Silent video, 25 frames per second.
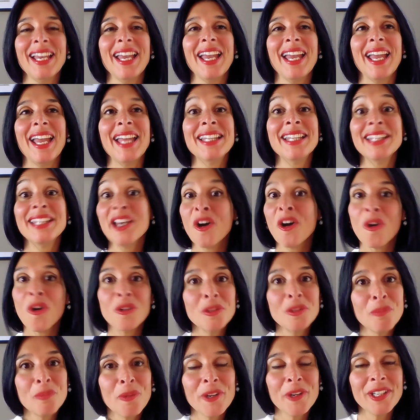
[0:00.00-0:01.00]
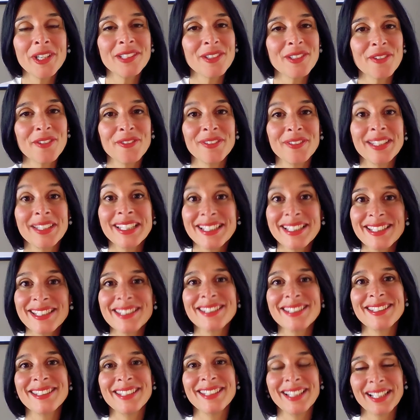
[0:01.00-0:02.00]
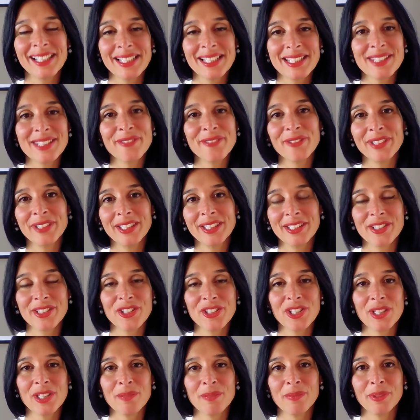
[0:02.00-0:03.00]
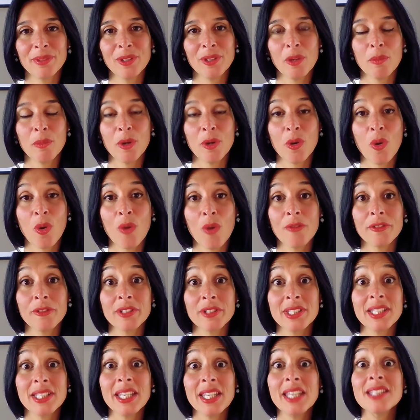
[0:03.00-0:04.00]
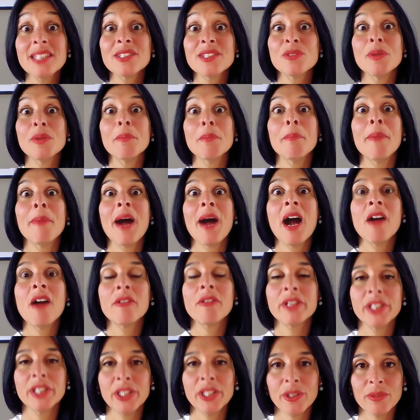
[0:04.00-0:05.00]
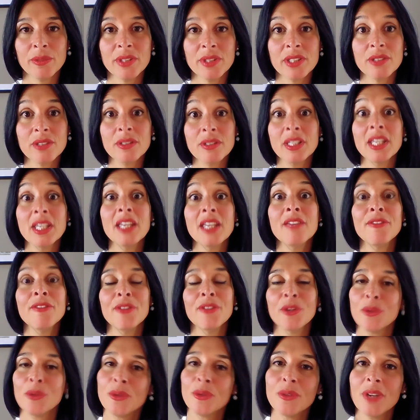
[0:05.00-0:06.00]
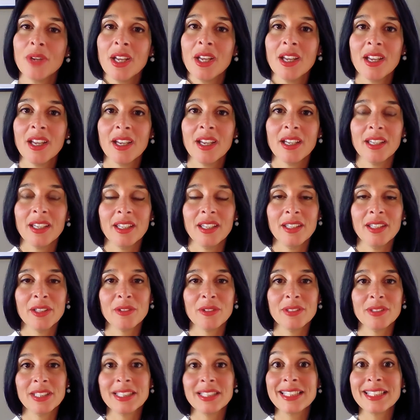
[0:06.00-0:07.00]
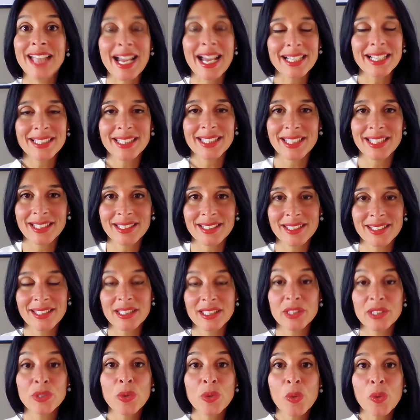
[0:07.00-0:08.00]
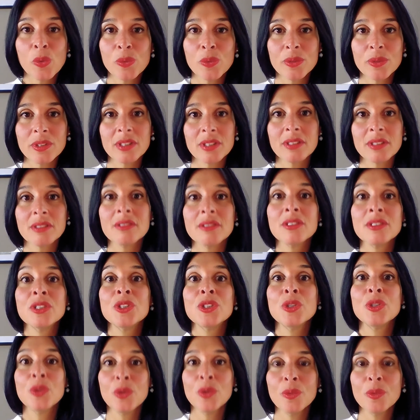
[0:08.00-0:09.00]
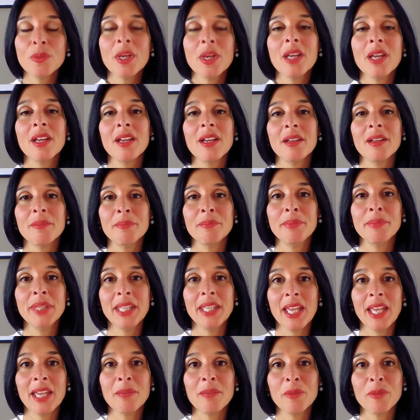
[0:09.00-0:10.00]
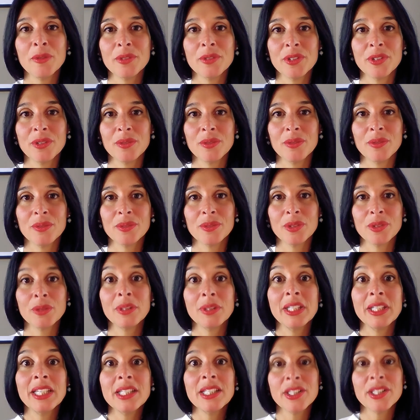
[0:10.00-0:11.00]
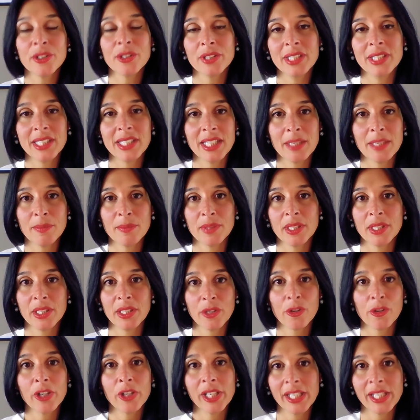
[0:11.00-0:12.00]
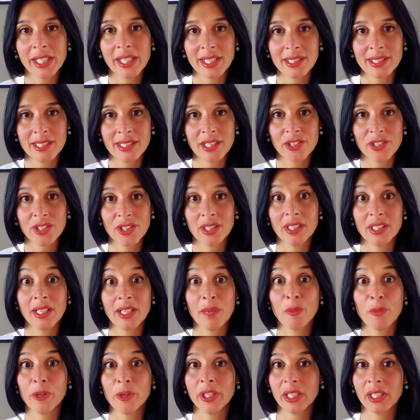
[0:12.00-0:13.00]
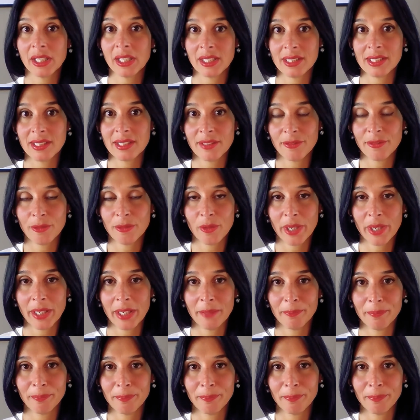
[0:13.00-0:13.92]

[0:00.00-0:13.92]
And the whole point of this Inclusive Leadership Global Conference is to empower you, is to give you, the tactics, the tools to be able to lead your teams in your organization in a more inclusive way.